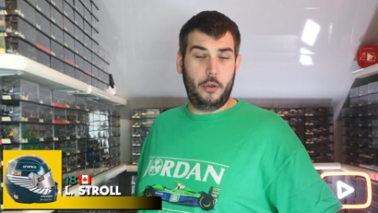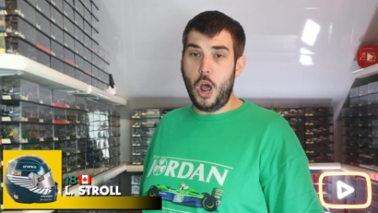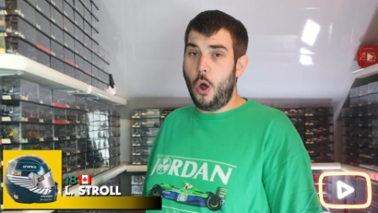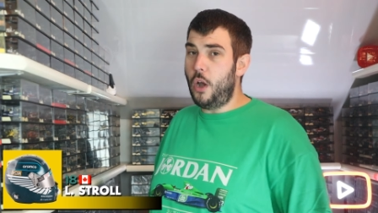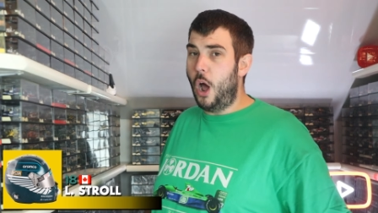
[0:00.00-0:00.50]

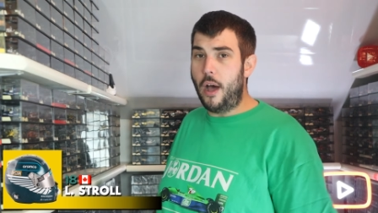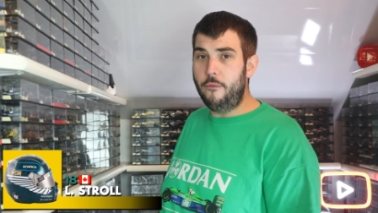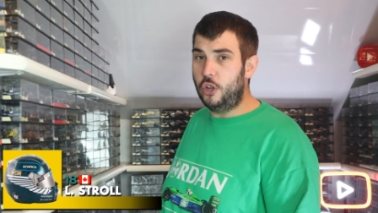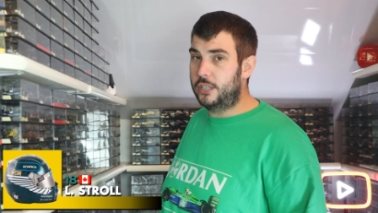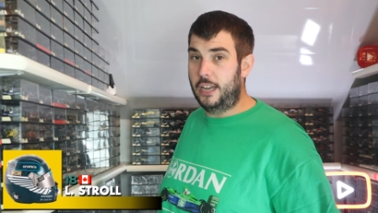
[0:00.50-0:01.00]
No,
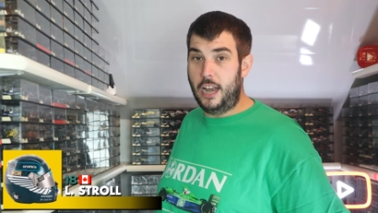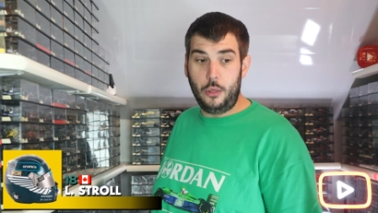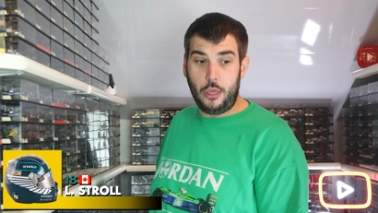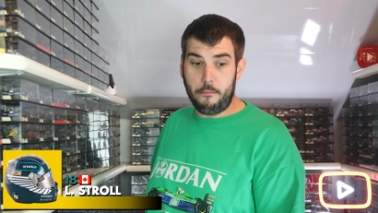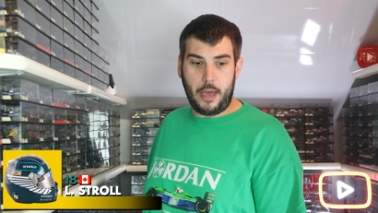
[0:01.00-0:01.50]
I've not seen
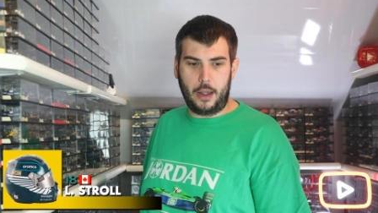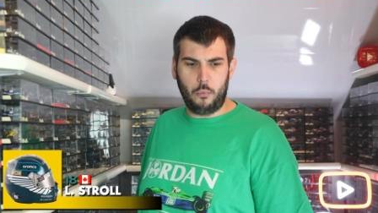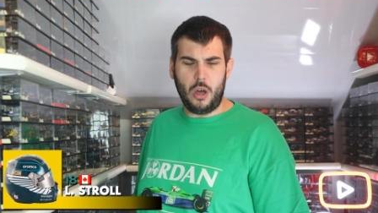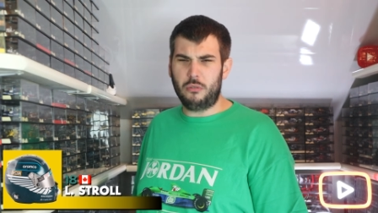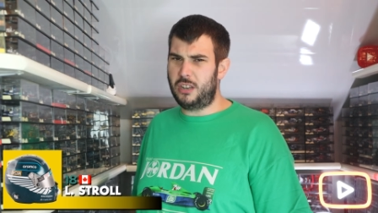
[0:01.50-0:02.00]
anything, mate.
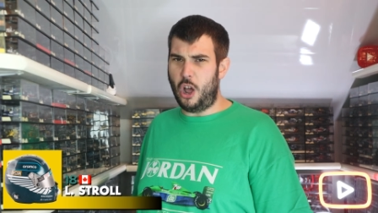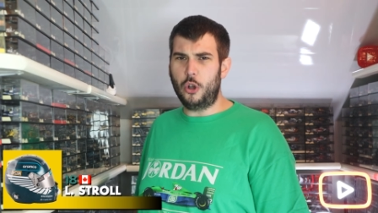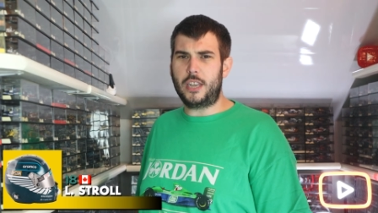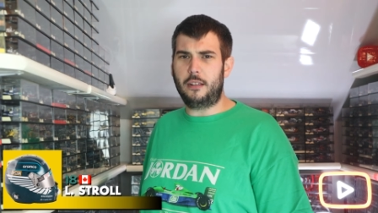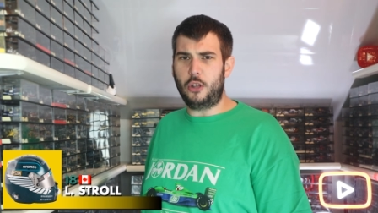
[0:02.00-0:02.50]
What?
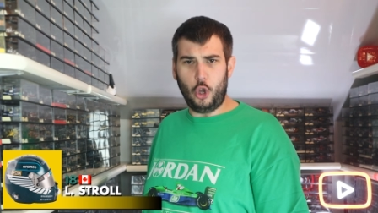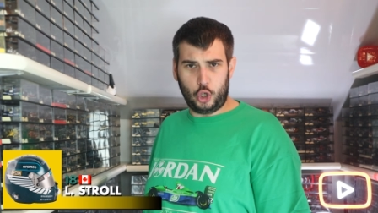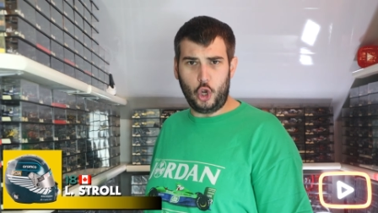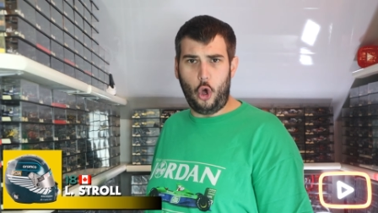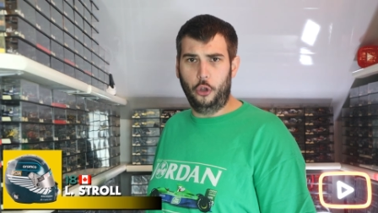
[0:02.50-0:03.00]
Your
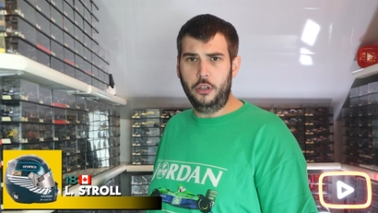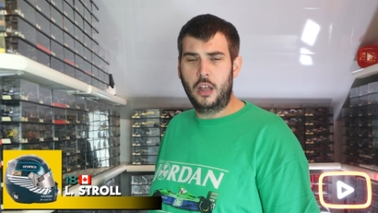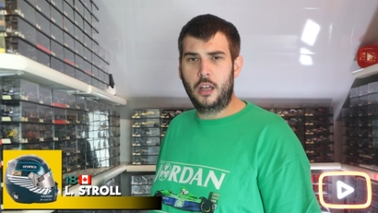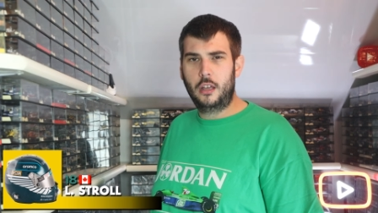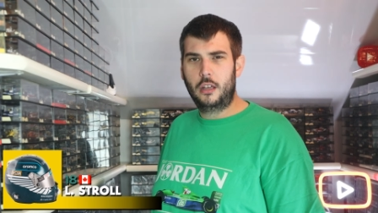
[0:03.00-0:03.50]
son
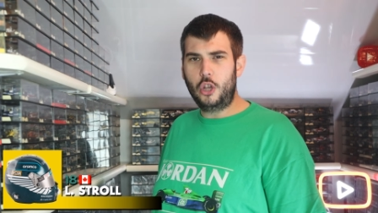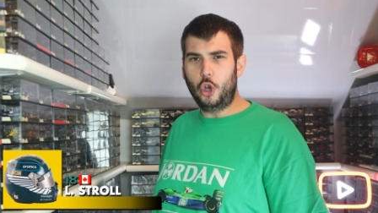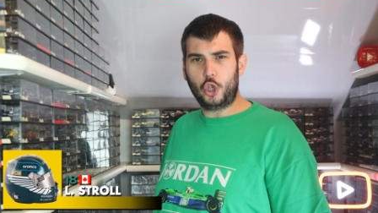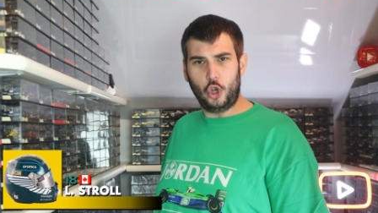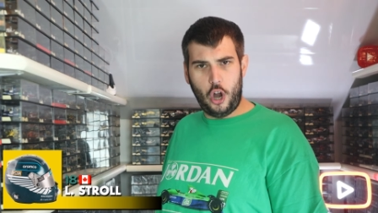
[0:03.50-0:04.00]

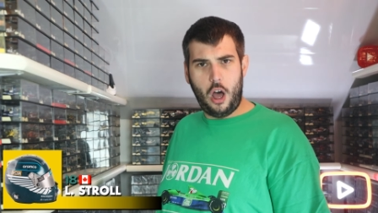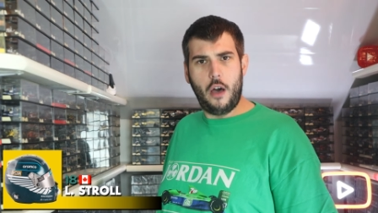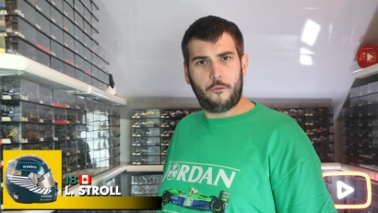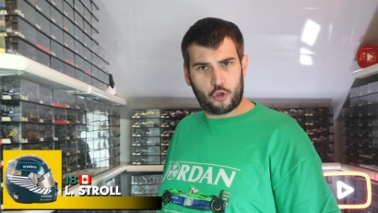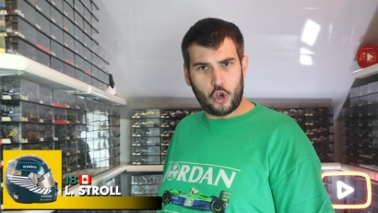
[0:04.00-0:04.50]

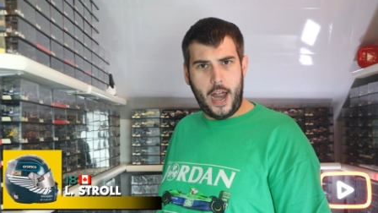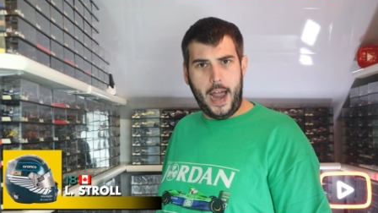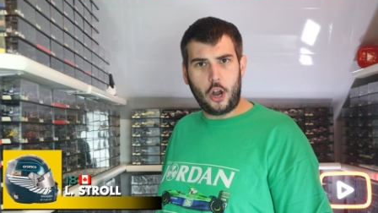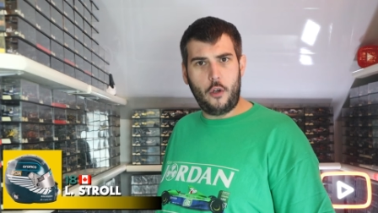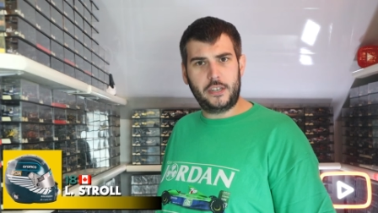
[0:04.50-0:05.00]
off
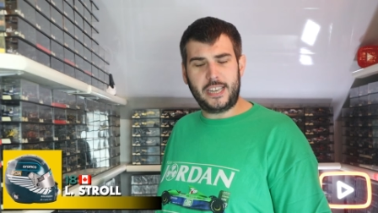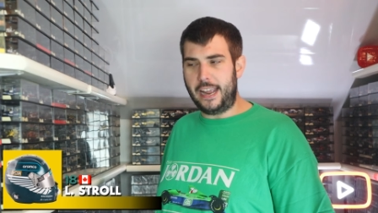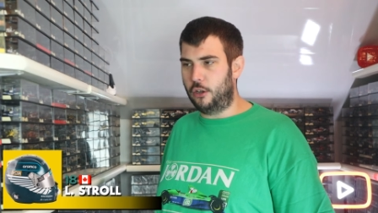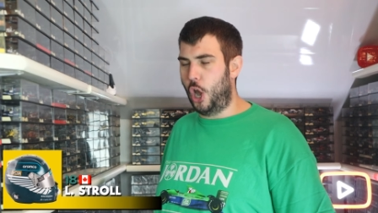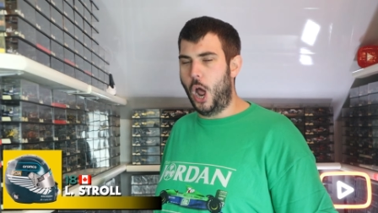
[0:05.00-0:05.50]
track
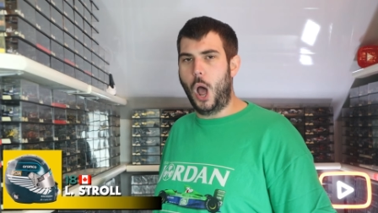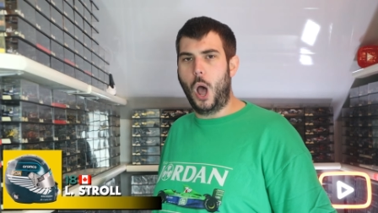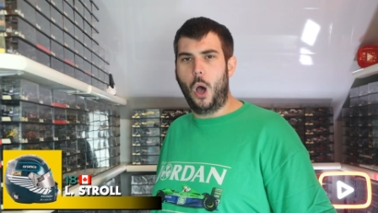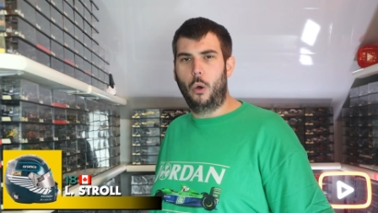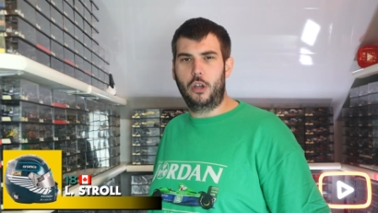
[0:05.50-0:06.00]
overtaking?
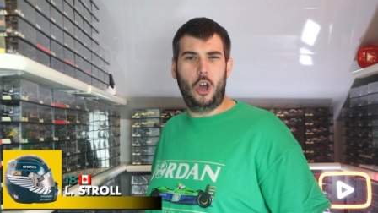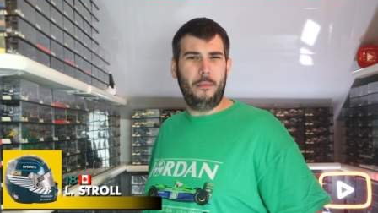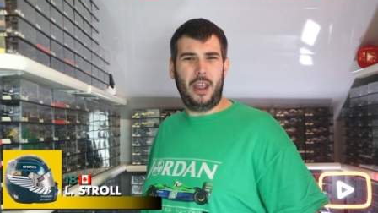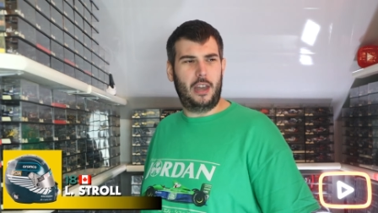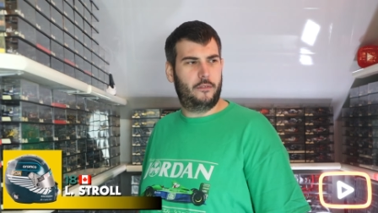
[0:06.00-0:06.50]
No,
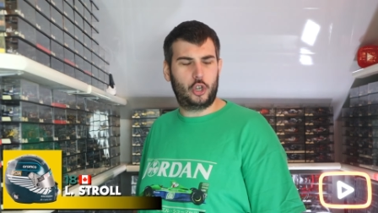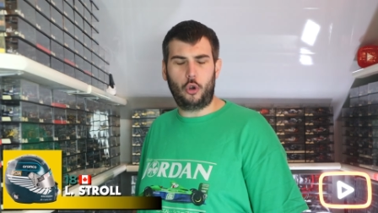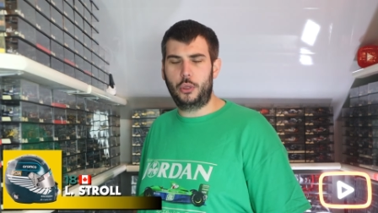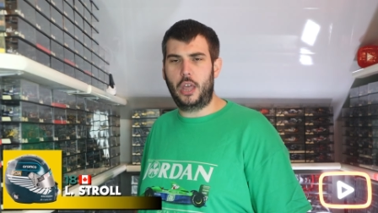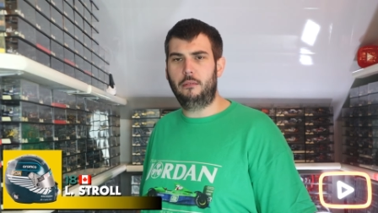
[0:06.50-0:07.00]
mate. Never
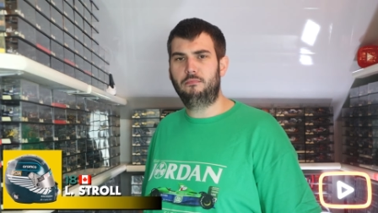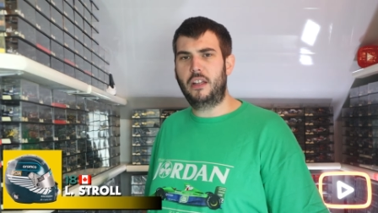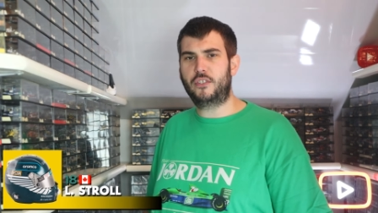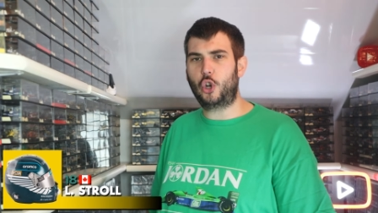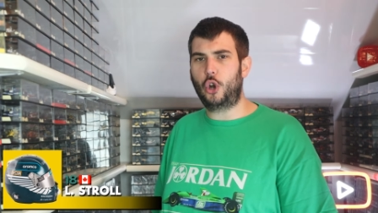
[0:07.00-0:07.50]
saw a thing.
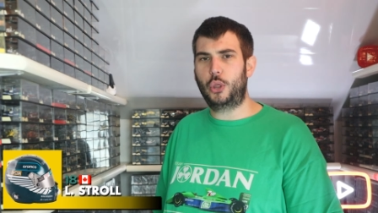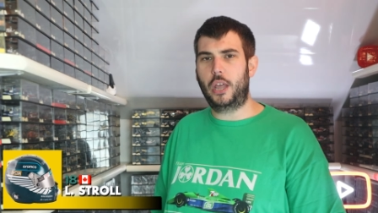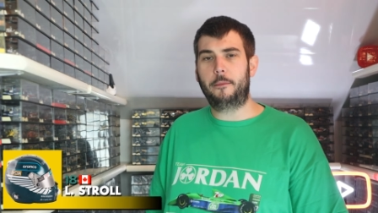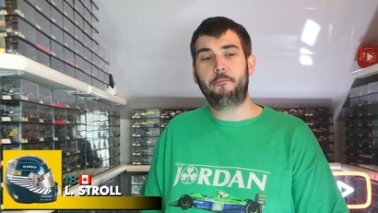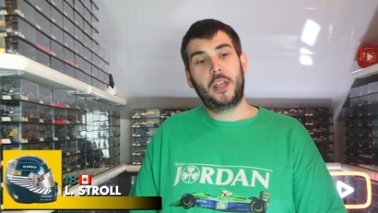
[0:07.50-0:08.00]

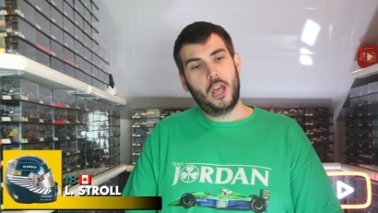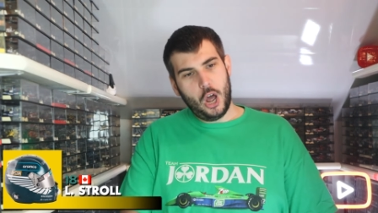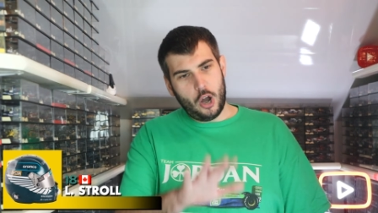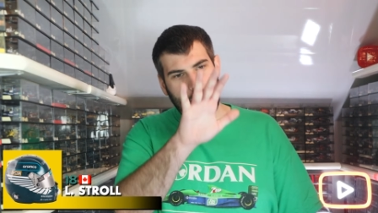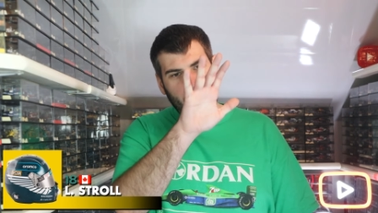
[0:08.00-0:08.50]

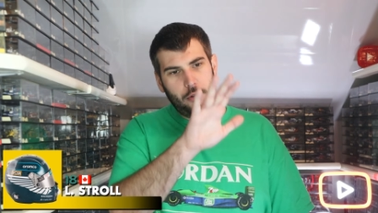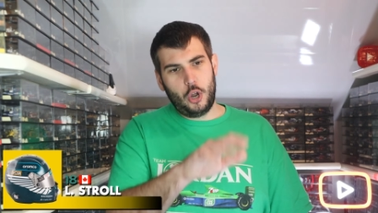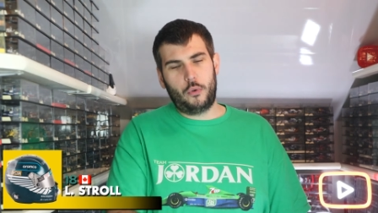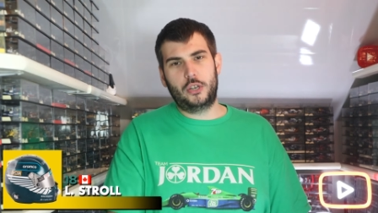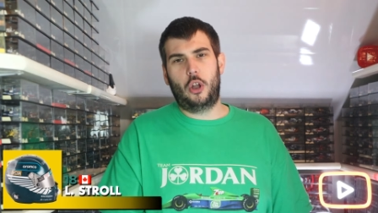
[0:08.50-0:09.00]
All right.
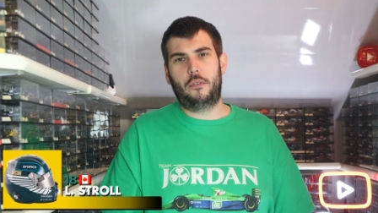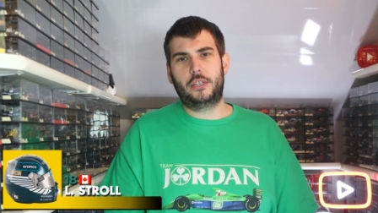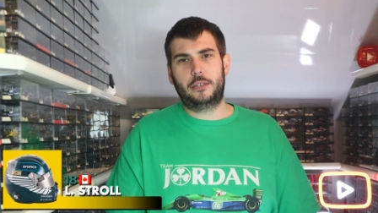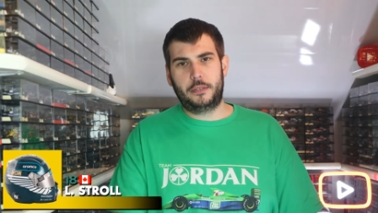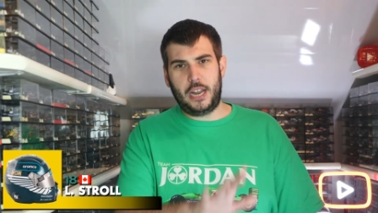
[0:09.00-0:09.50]
No worries,
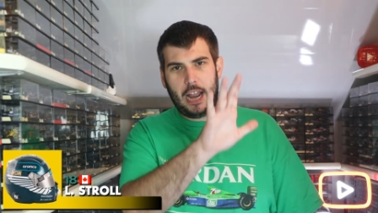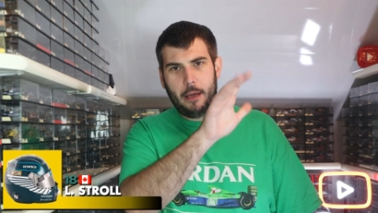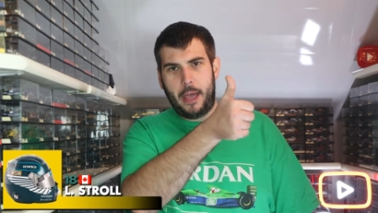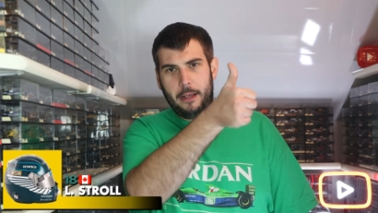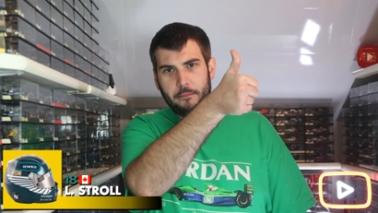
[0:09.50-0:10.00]
Lawrence. See you
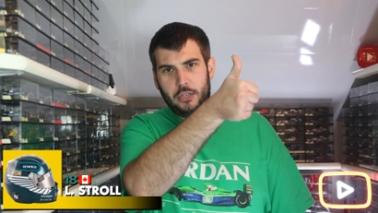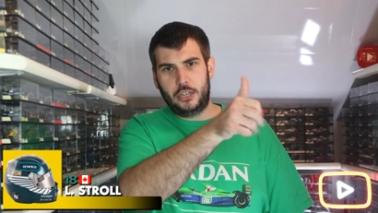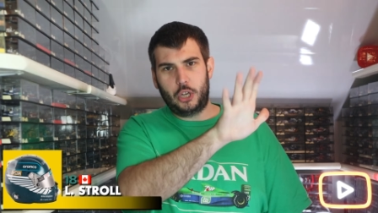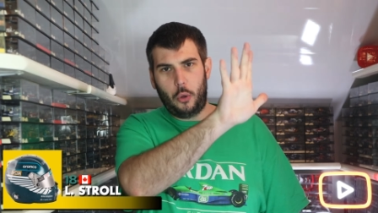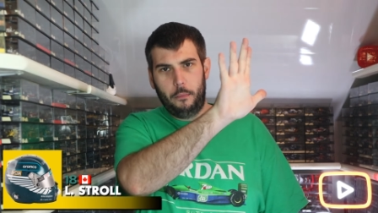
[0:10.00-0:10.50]
later, mate. See
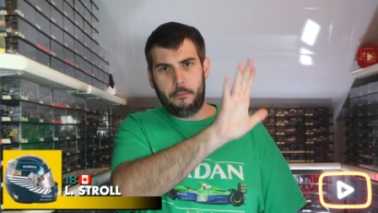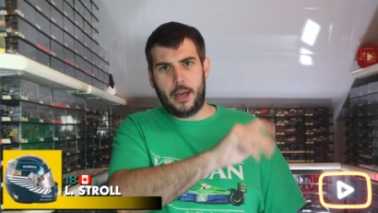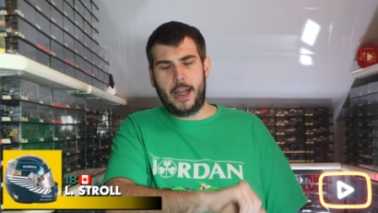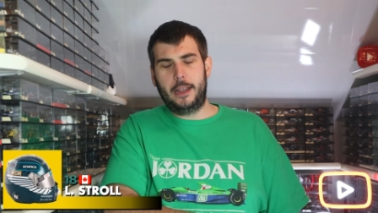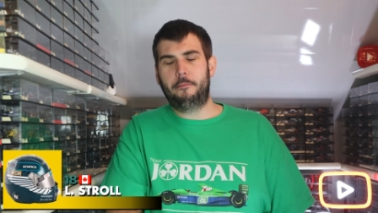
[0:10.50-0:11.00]
you soon.
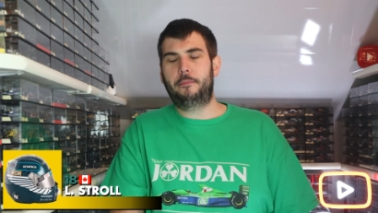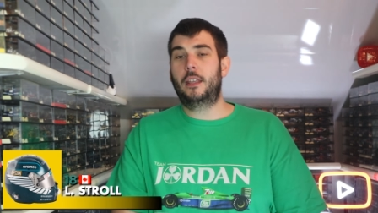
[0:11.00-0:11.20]
Bye.